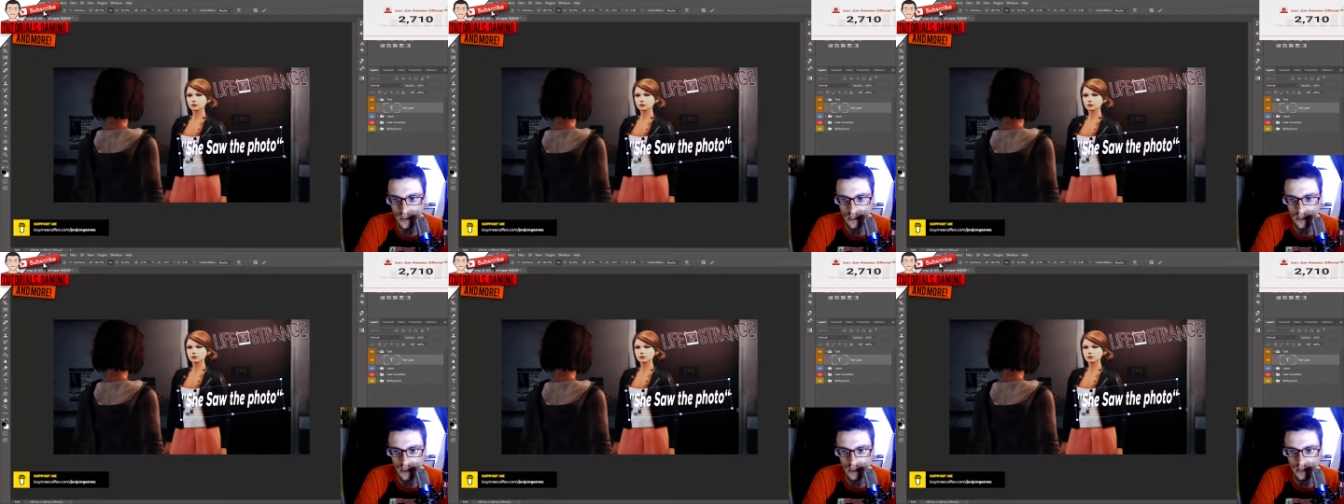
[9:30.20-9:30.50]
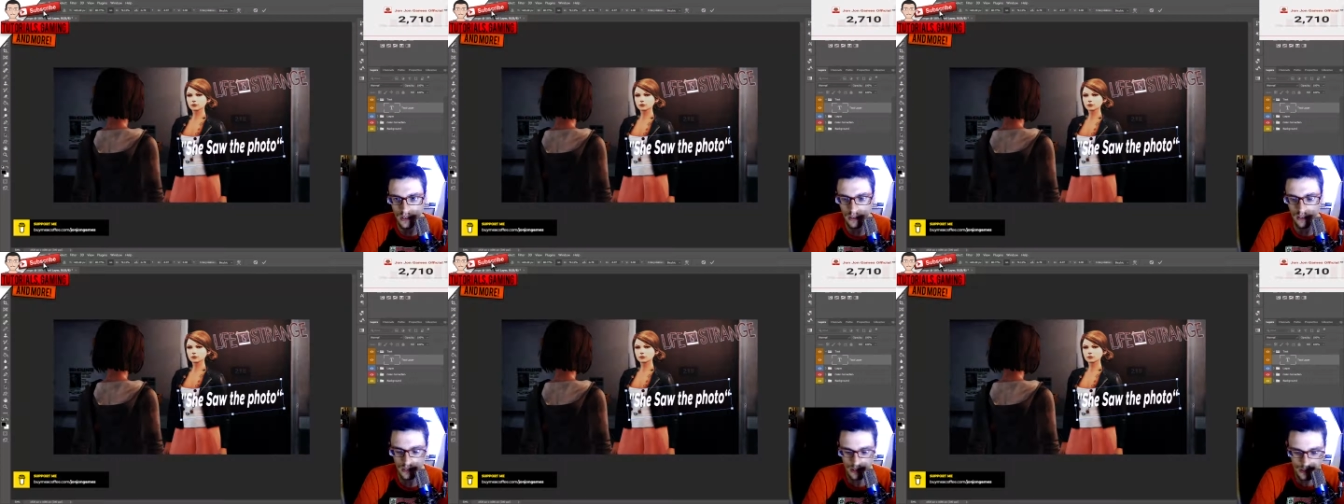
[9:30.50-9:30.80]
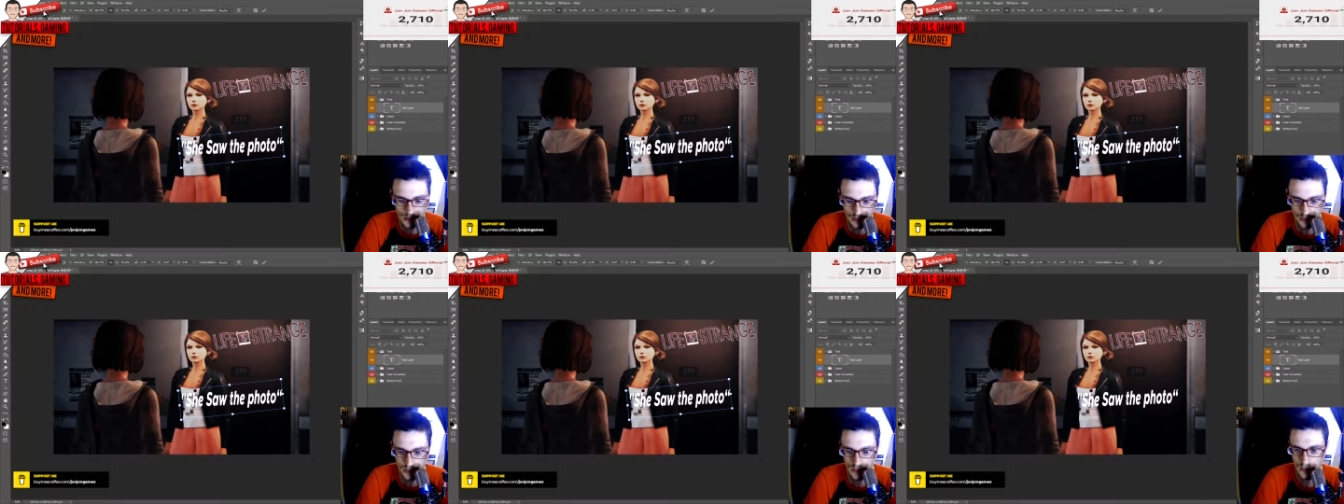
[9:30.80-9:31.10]
That looks
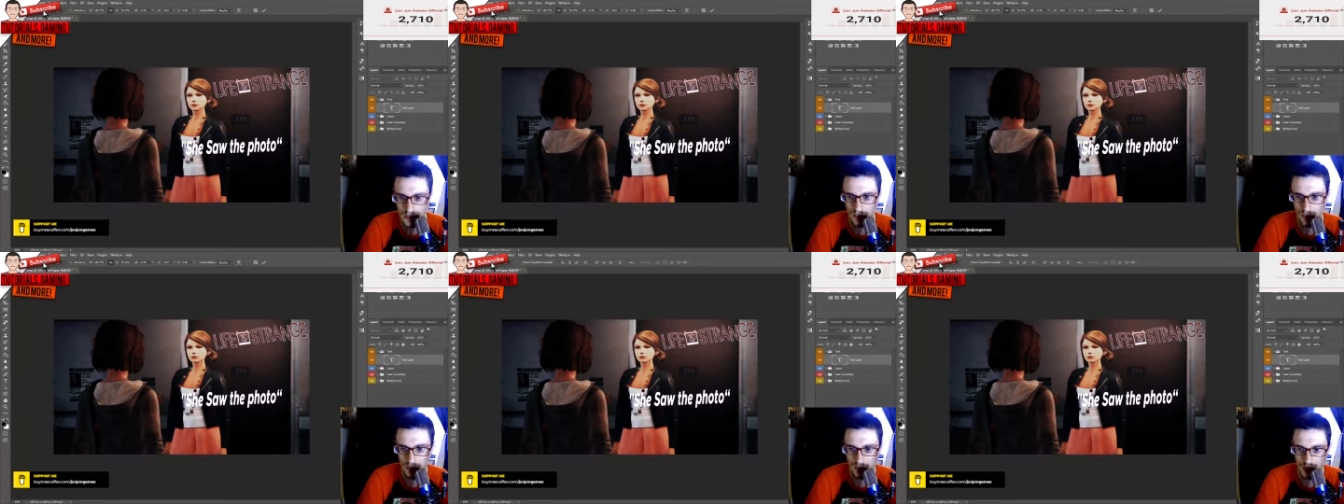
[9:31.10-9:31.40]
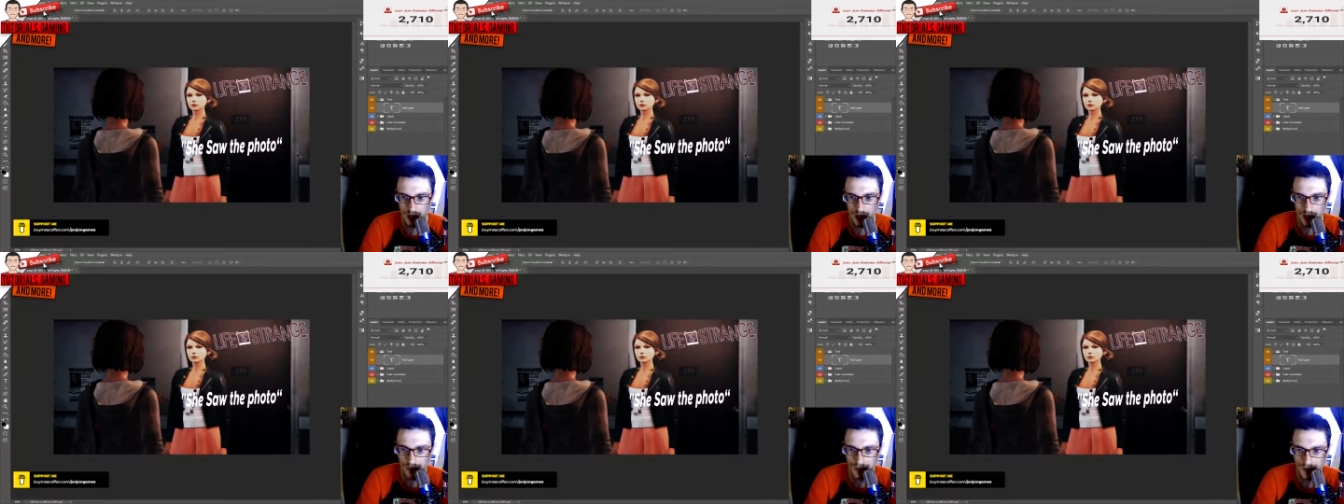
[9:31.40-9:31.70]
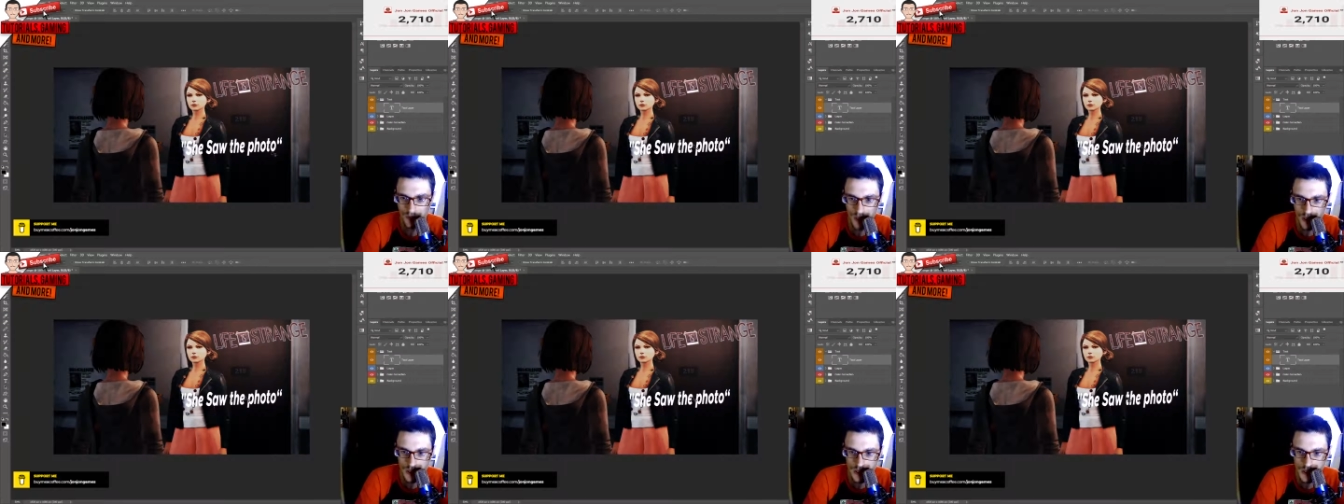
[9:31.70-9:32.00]
good. Press
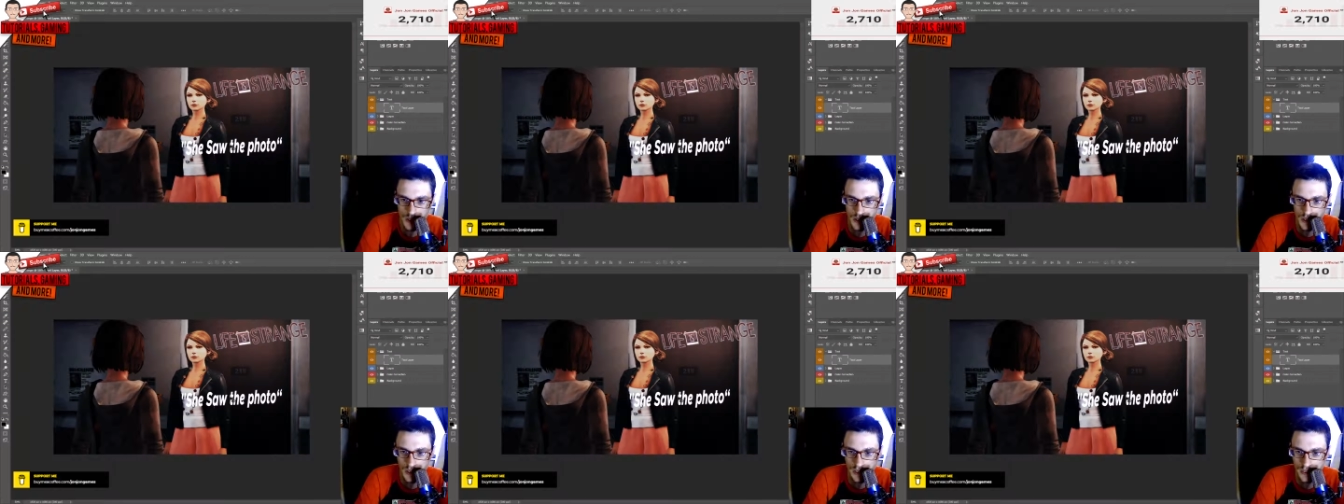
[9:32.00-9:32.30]
enter.